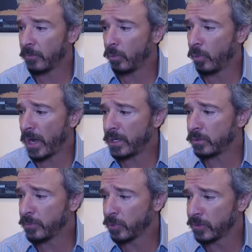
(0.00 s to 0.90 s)
when
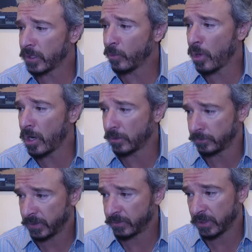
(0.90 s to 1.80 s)
do we prove that I'm
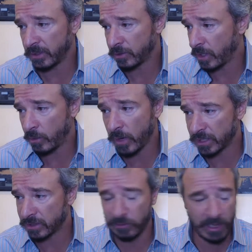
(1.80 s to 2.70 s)
wrong? That was a great
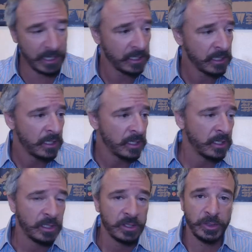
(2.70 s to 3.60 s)
question, Greg.
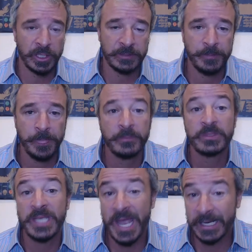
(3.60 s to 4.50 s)
Look,
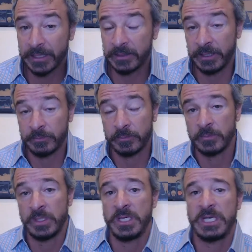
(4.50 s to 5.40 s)
technically,
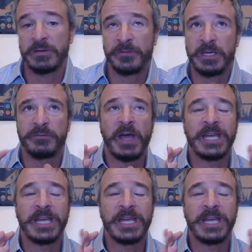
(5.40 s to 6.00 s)
if I